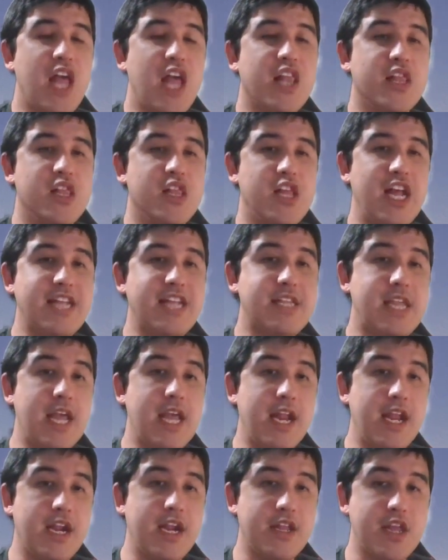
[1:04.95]
Let's
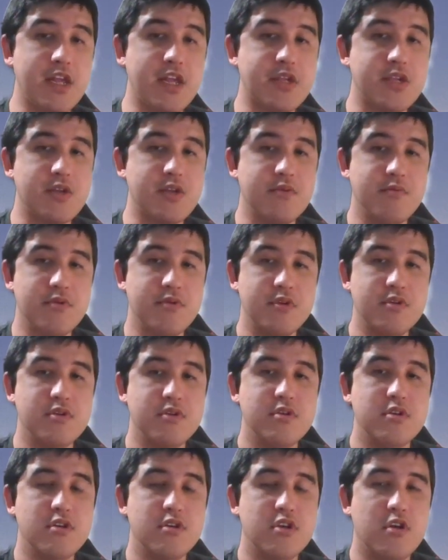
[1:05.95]
get into this.
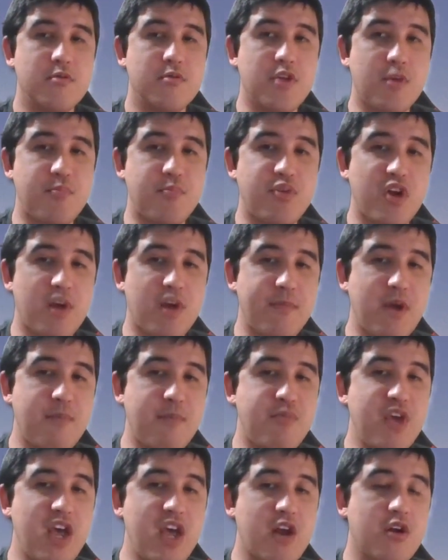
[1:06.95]
I'm going to put up my
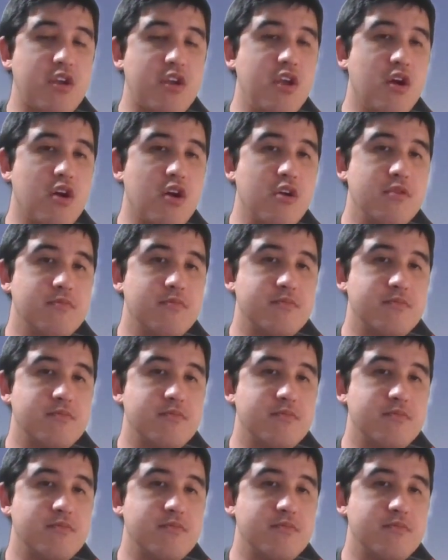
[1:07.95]
banner here.